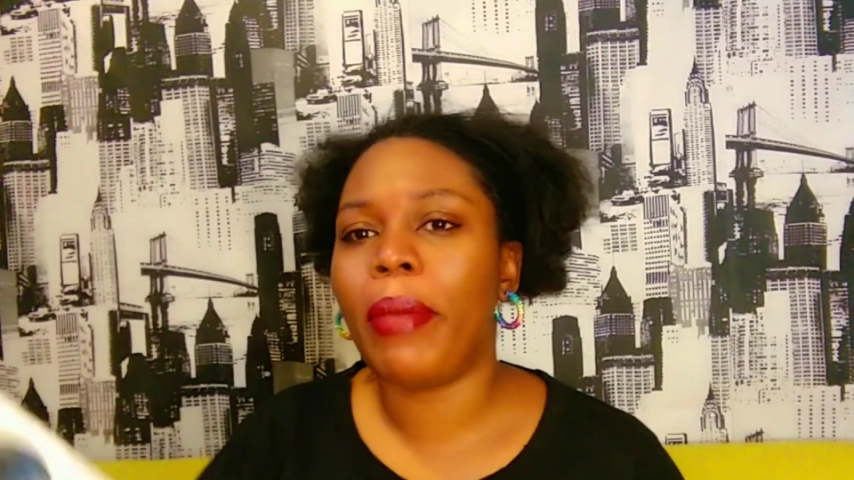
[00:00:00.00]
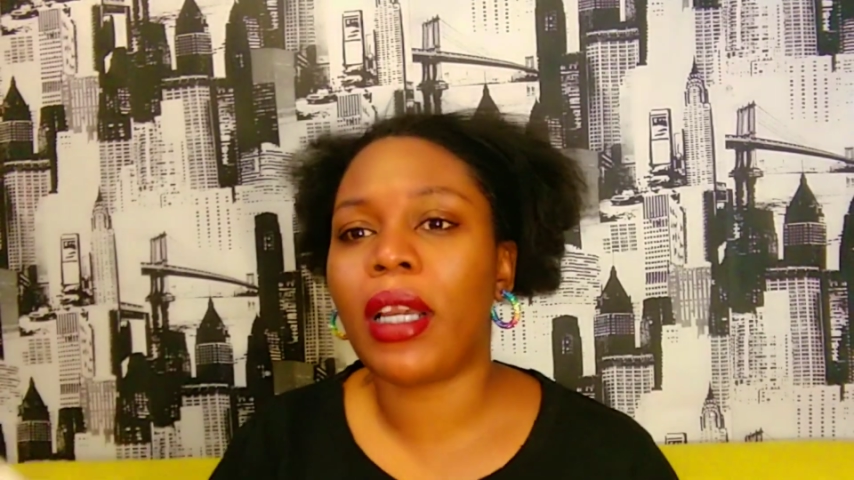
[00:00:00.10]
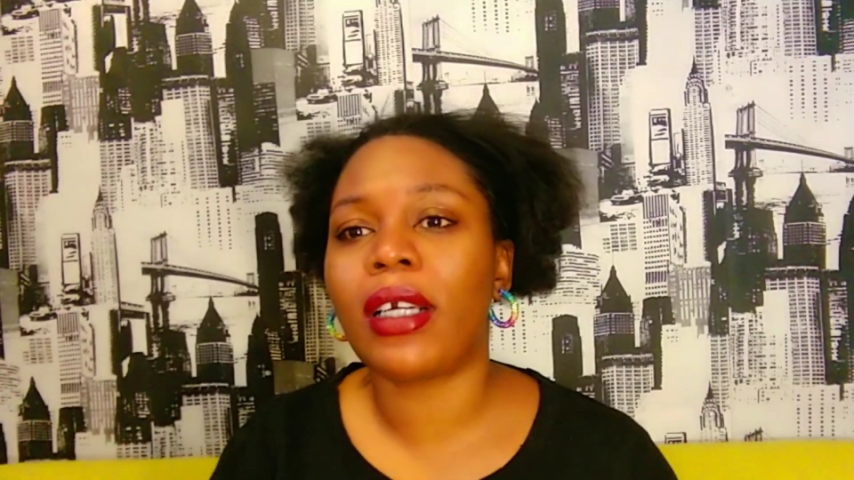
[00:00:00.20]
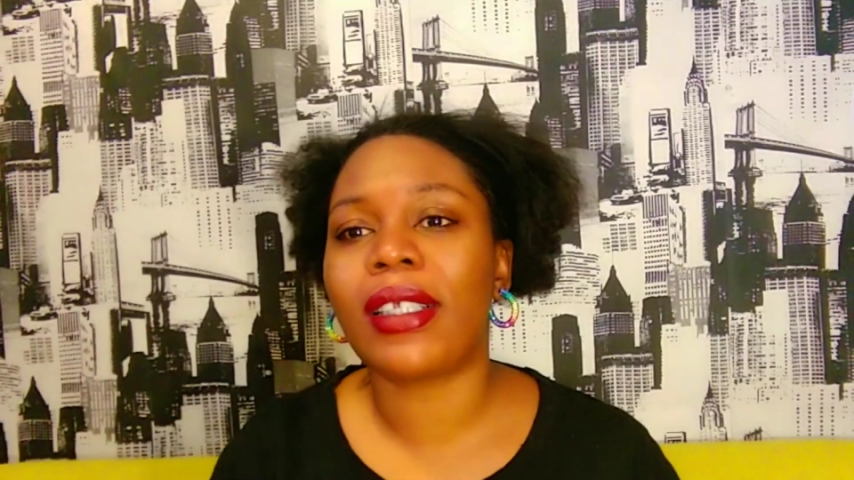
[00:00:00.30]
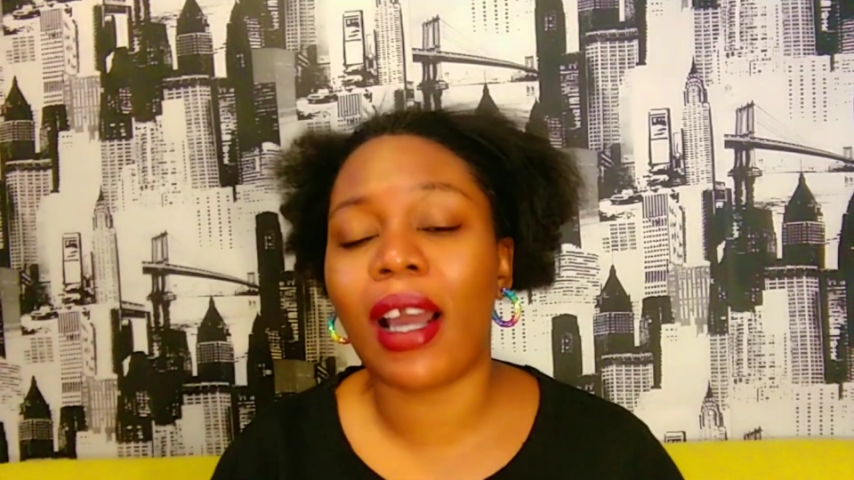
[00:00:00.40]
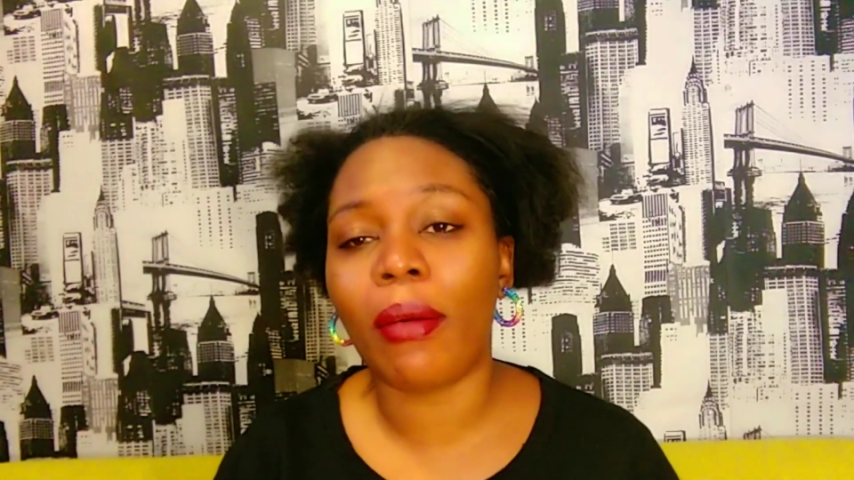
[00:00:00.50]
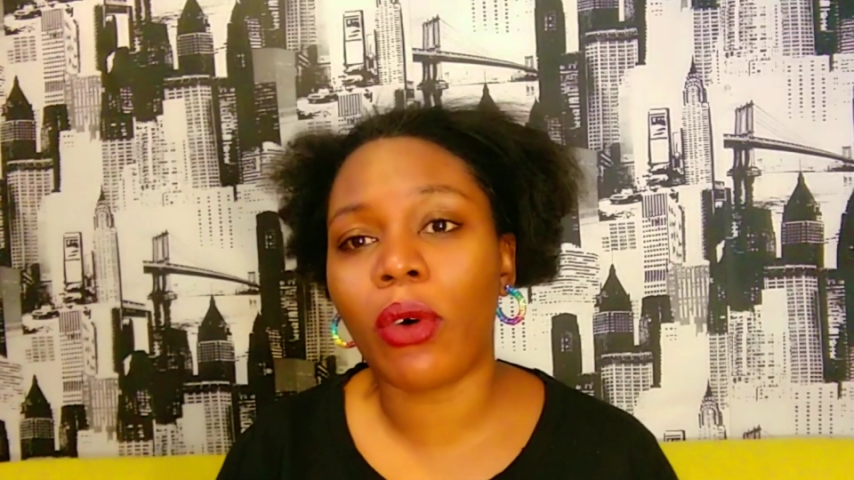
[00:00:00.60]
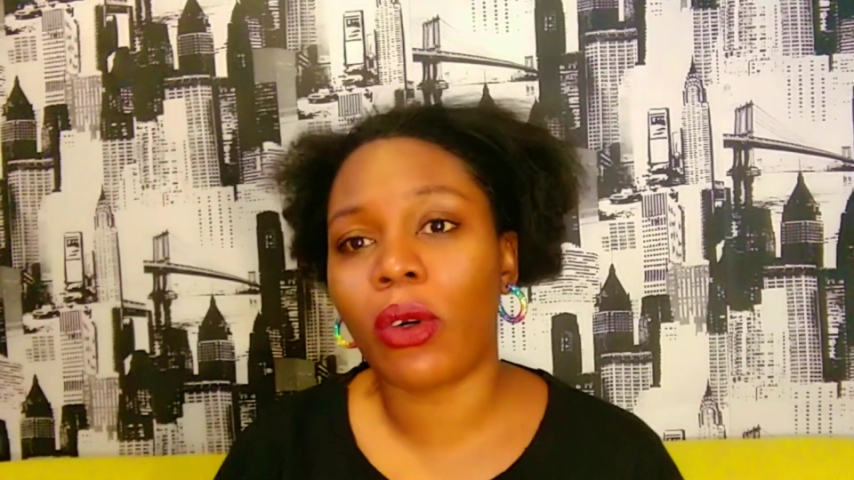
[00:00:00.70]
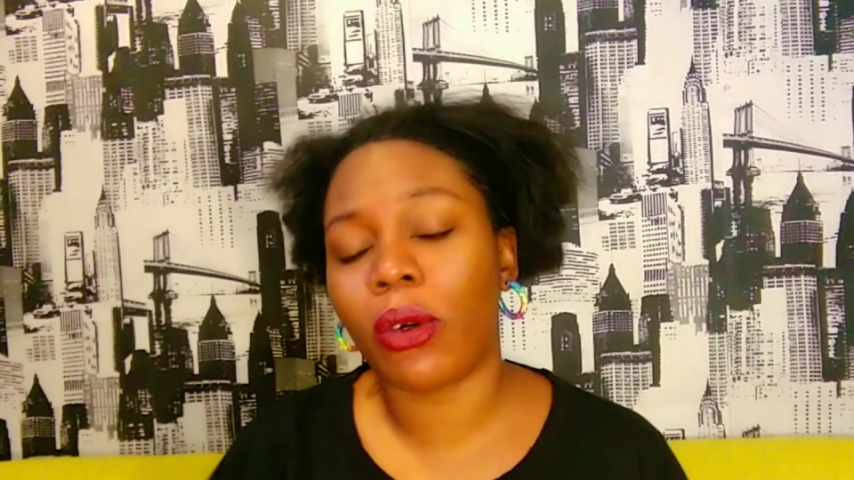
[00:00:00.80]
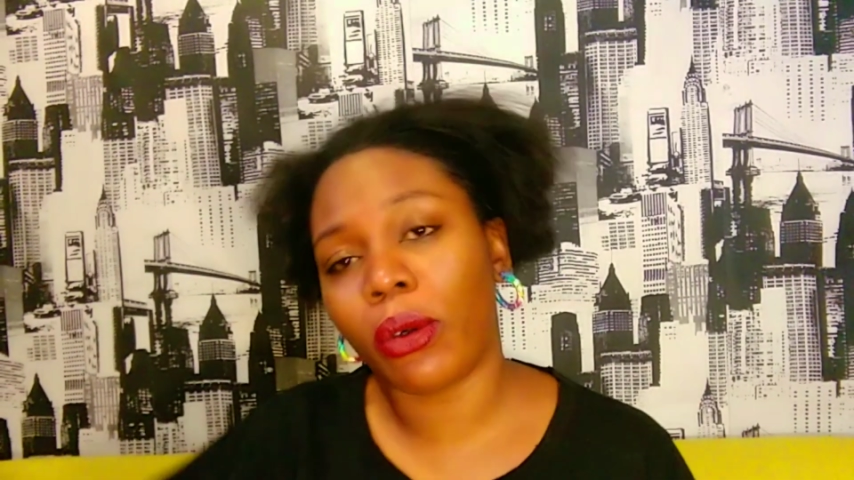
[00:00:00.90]
Because I'm
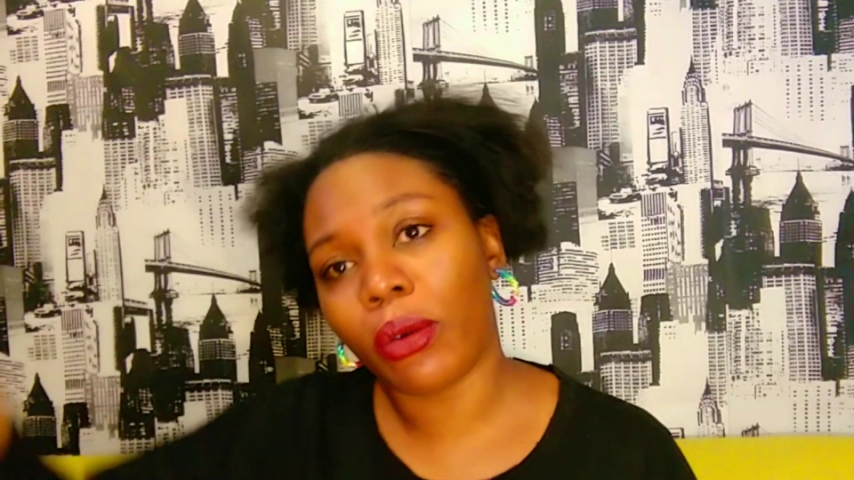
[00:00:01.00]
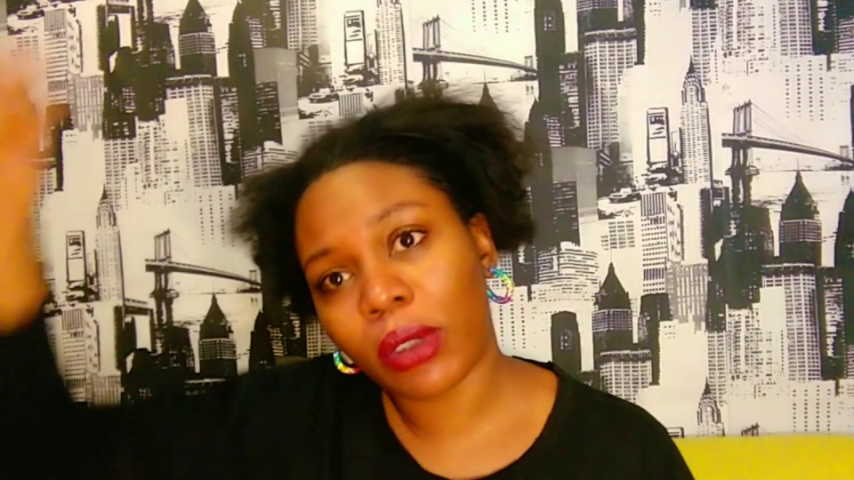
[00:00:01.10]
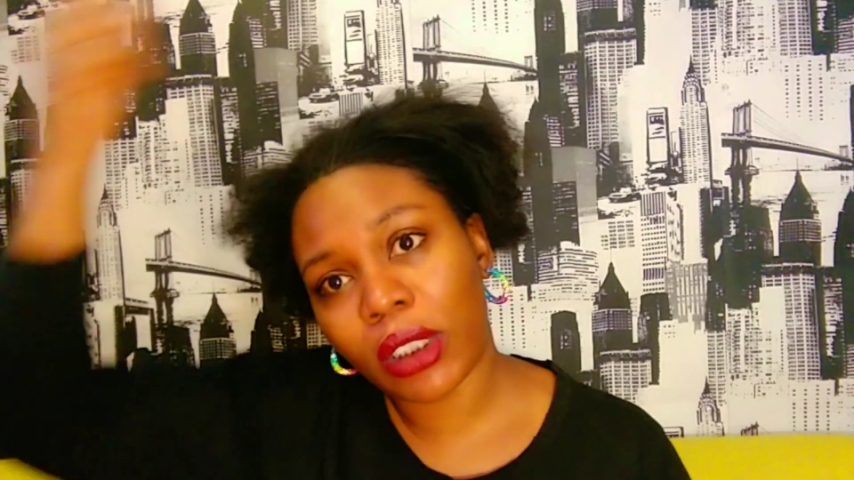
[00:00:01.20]
gonna